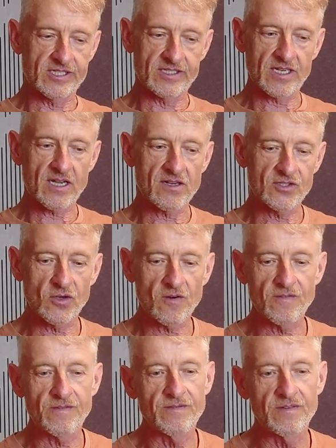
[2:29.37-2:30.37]
just start
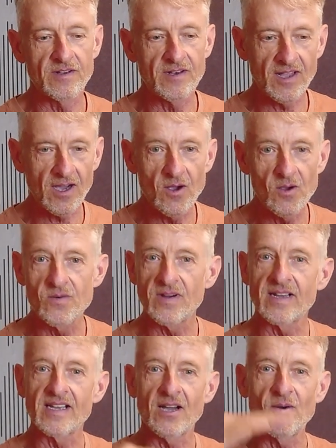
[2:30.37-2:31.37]
off
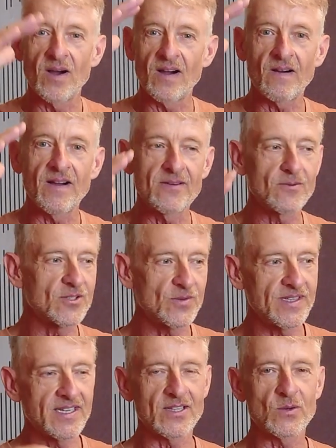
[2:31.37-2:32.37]
low and go high, or
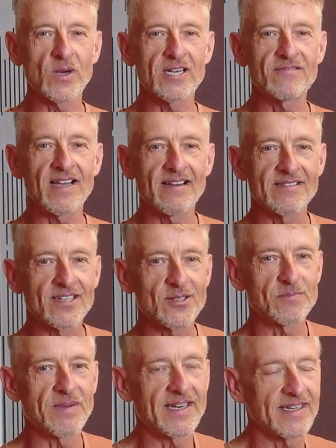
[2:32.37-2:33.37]
do it the other way round. It
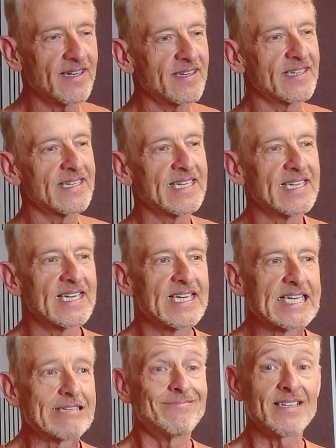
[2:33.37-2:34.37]
doesn't matter.
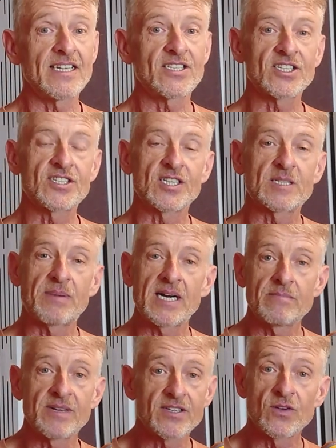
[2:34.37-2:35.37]
Really, it's just
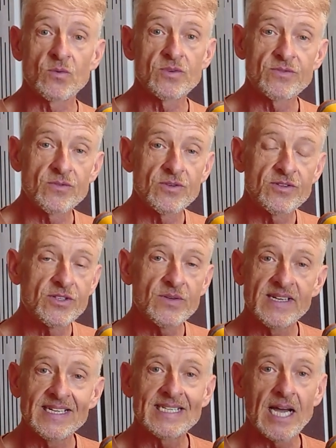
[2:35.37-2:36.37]
experiment. All you're
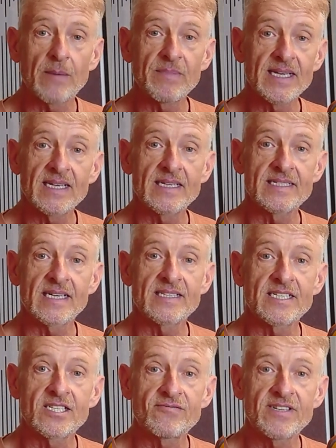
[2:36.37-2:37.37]
doing is humming
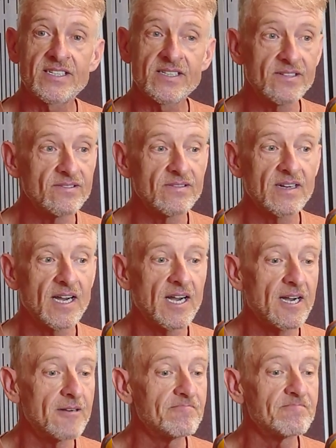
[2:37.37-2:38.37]
down the didgeridoo.
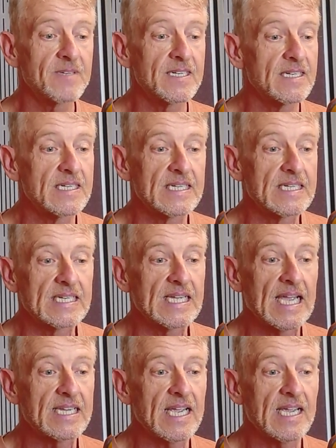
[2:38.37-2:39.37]

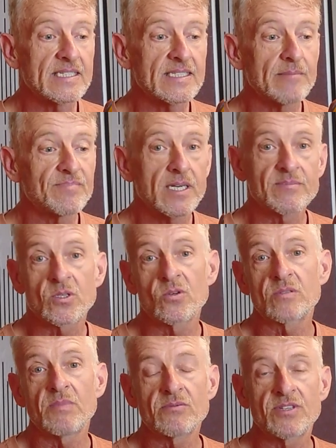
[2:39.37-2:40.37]
It's sometimes
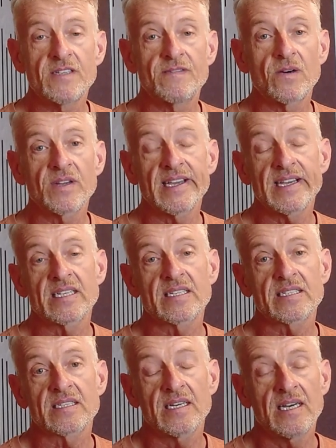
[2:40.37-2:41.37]
called
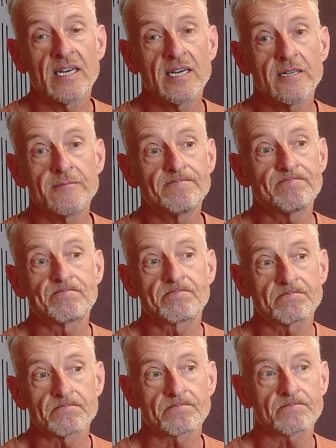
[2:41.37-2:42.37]
multiphonics. A
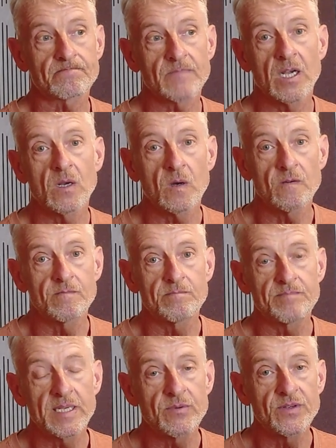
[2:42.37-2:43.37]
lot of
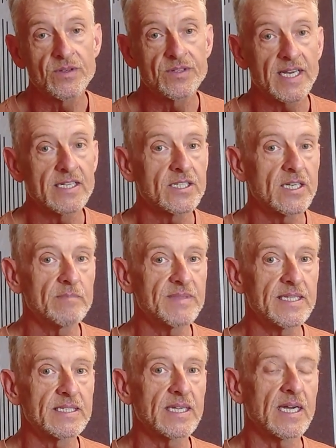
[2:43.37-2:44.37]
people use that
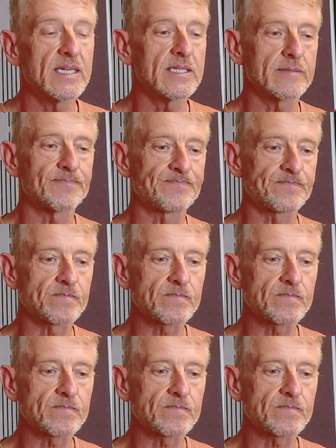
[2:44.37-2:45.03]
term these days